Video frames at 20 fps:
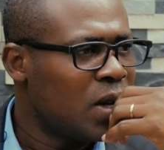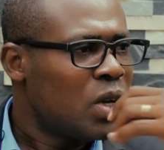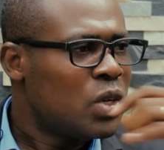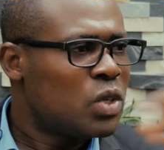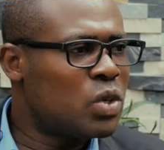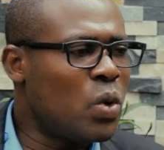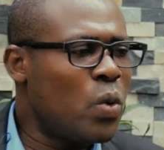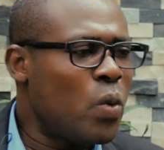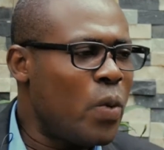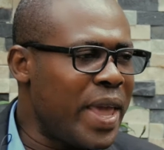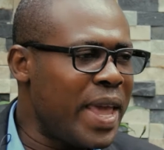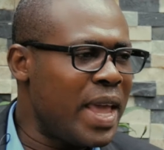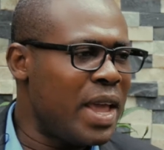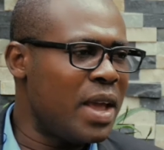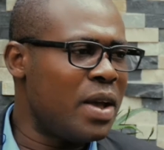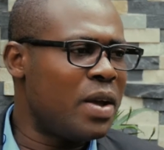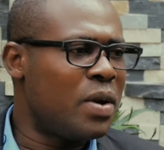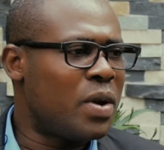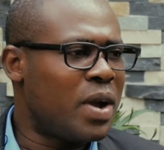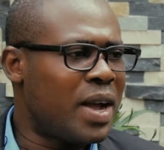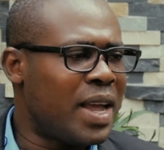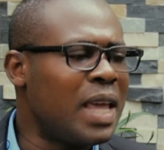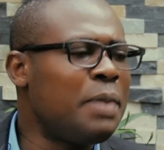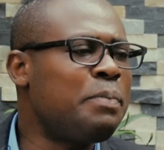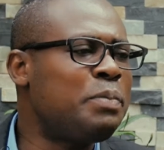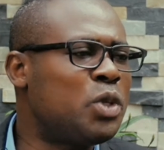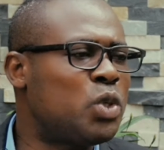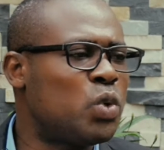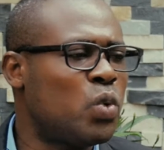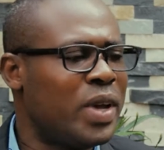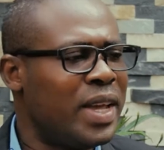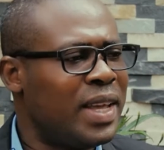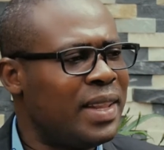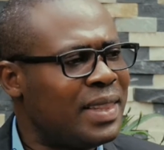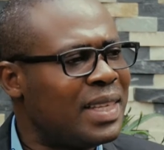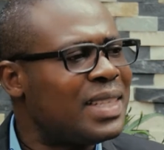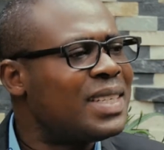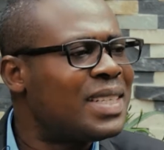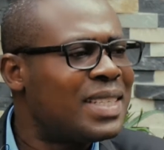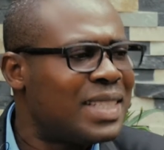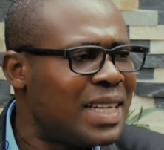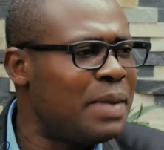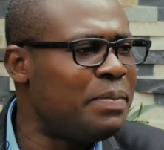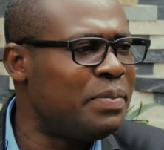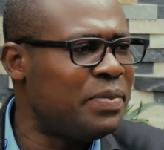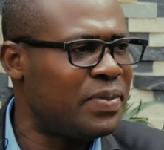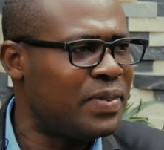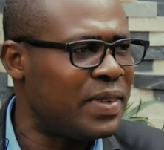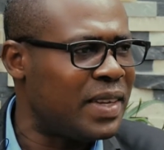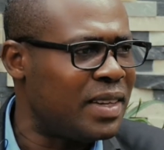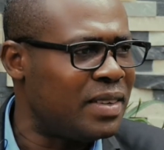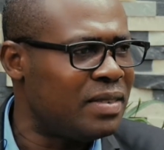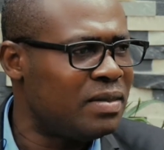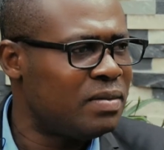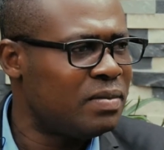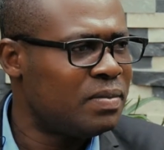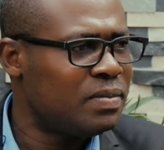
So we keep doing the same thing